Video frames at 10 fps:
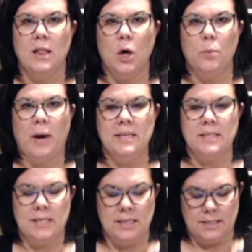Hello,
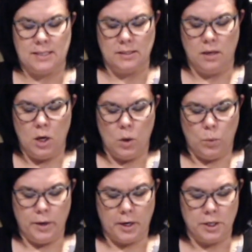Pisces.
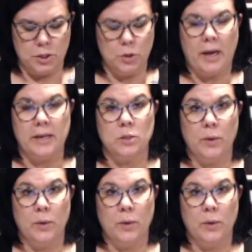We are going to do a mm-hmm.